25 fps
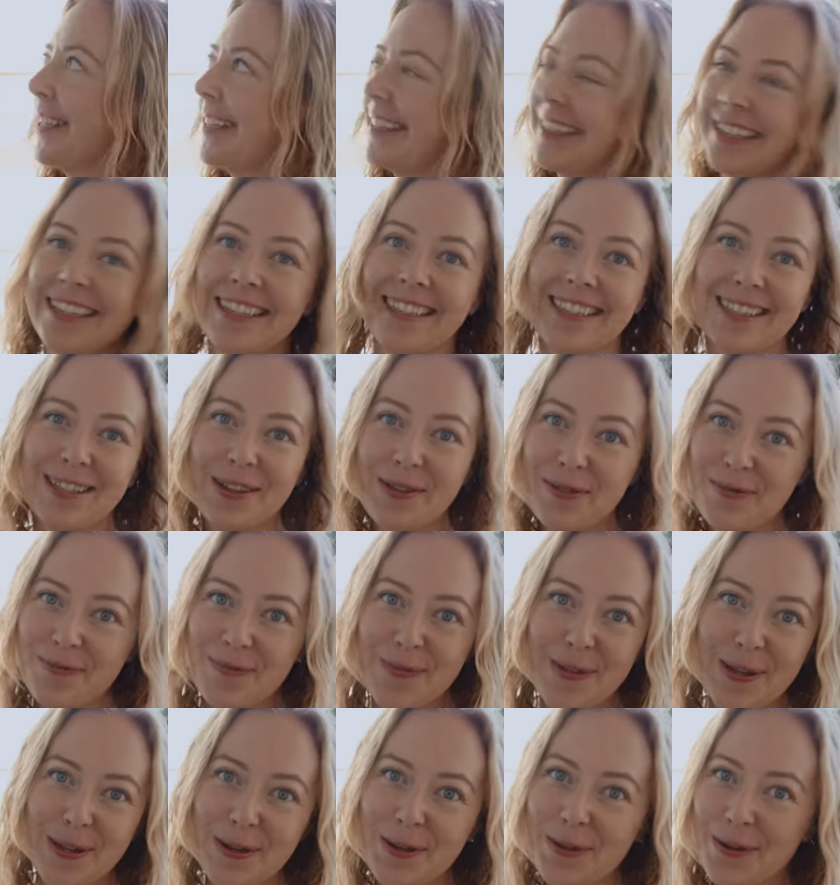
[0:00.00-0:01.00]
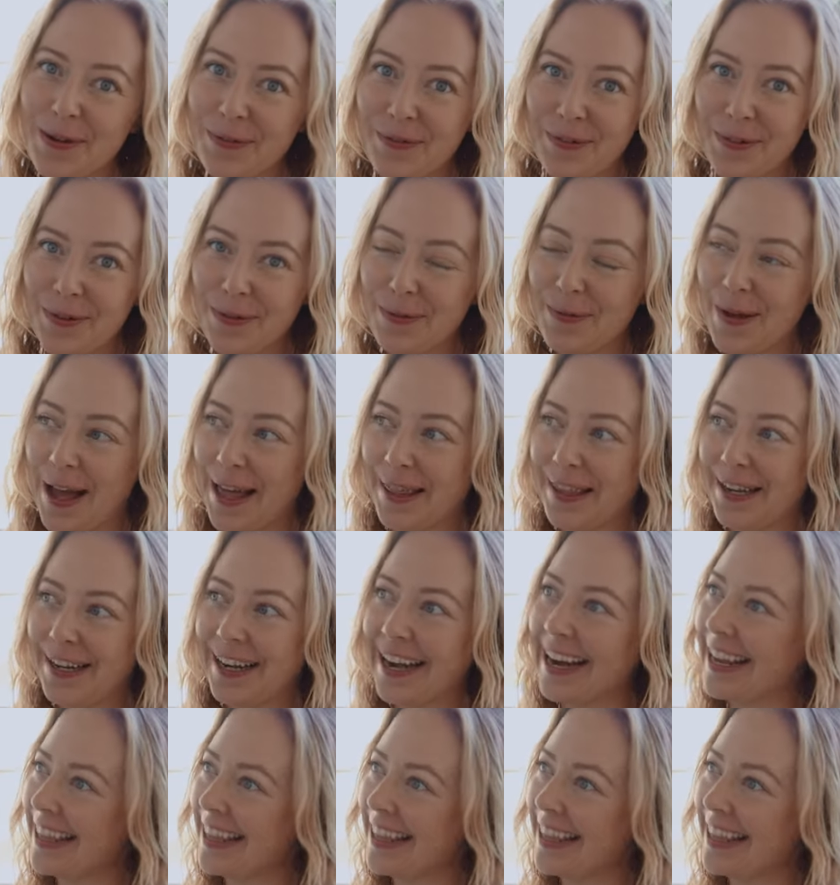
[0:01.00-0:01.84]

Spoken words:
in this beautiful weather.